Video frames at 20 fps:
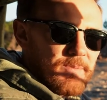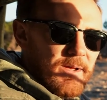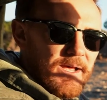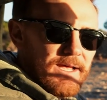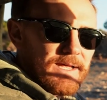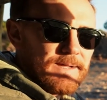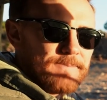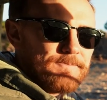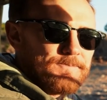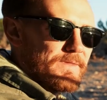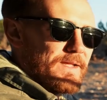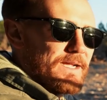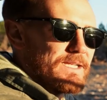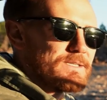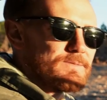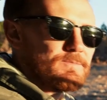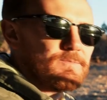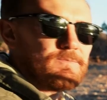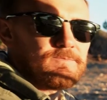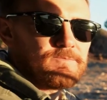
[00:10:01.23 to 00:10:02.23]
pad.
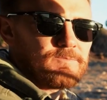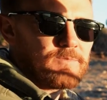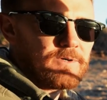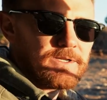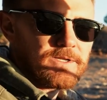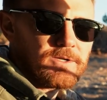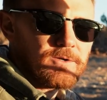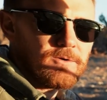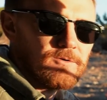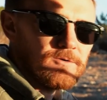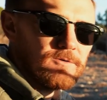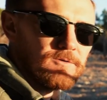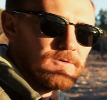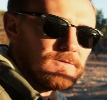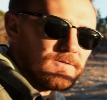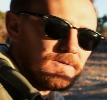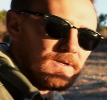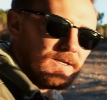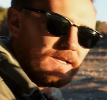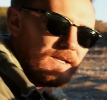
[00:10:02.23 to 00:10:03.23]
That's pretty cool, I